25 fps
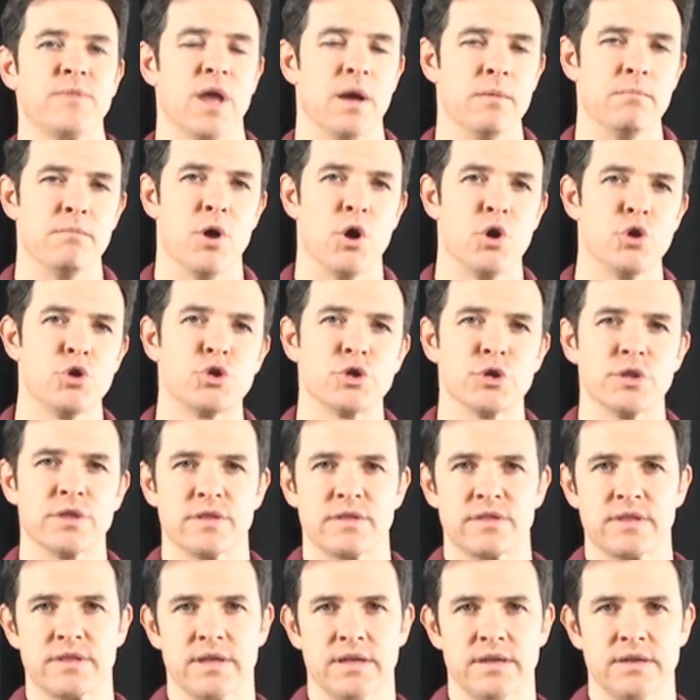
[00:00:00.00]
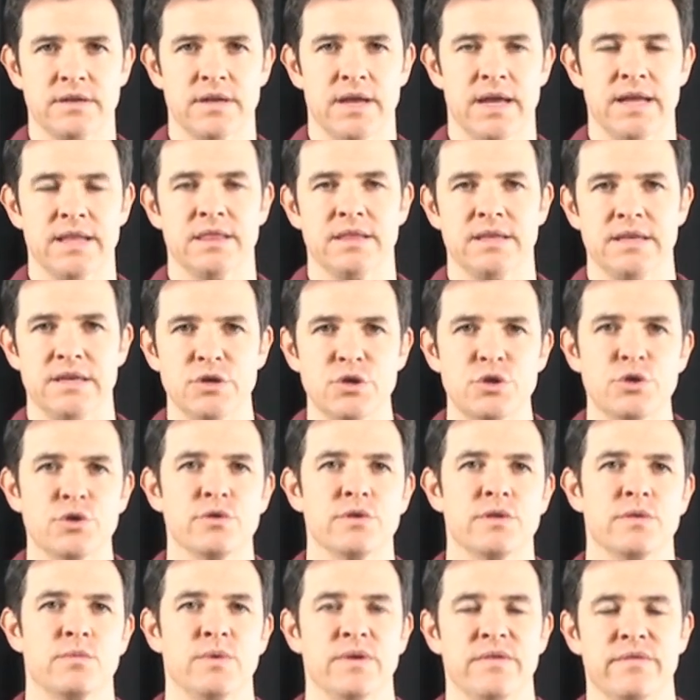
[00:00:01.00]
emotions and the
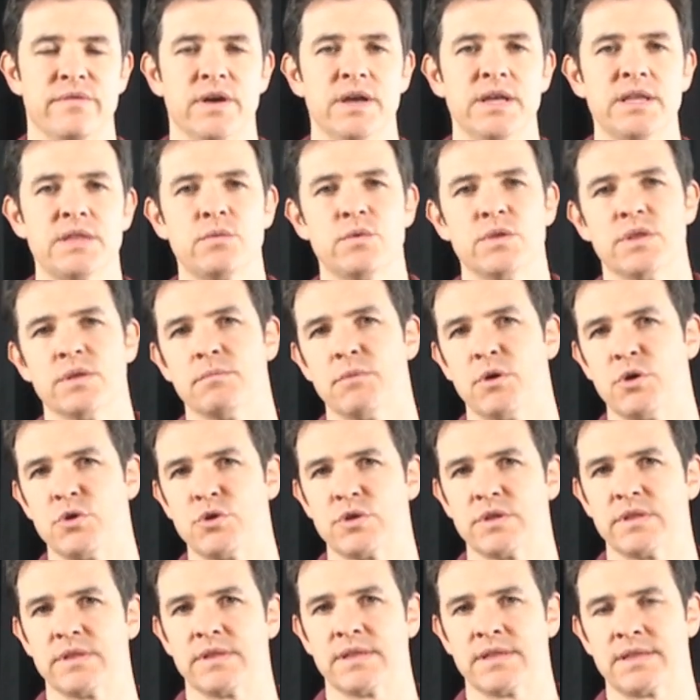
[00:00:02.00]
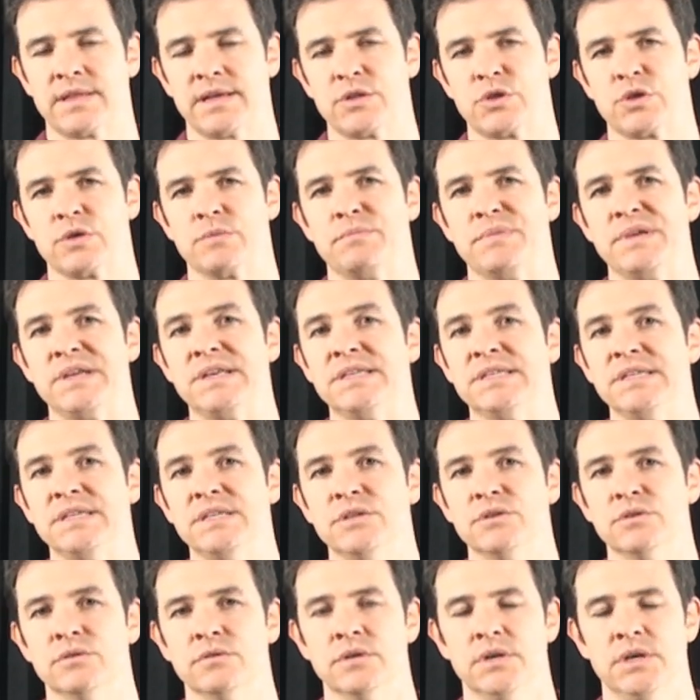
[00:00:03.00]
issues we face with emotions are such a big
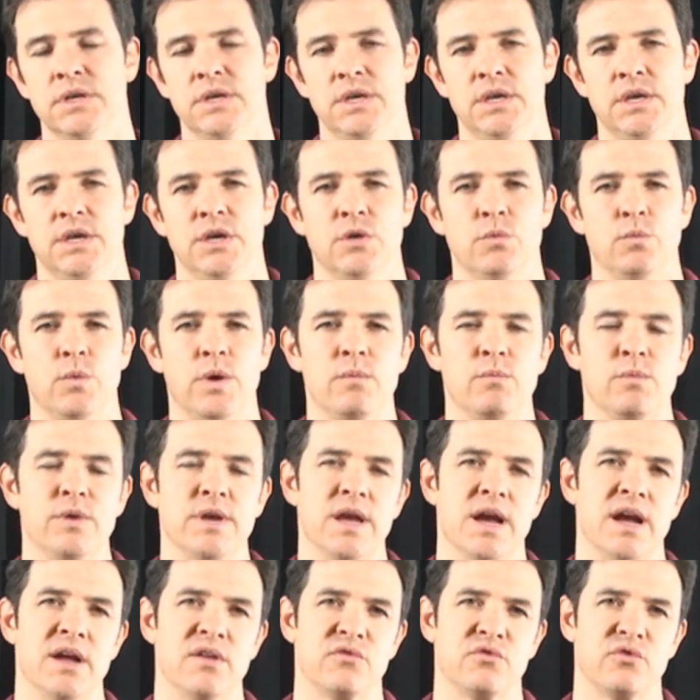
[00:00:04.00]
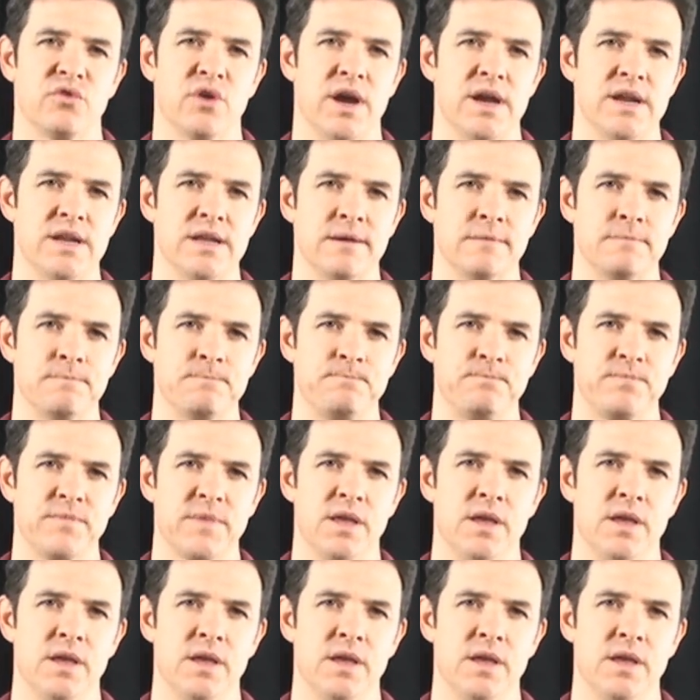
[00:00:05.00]
deal when we are trading.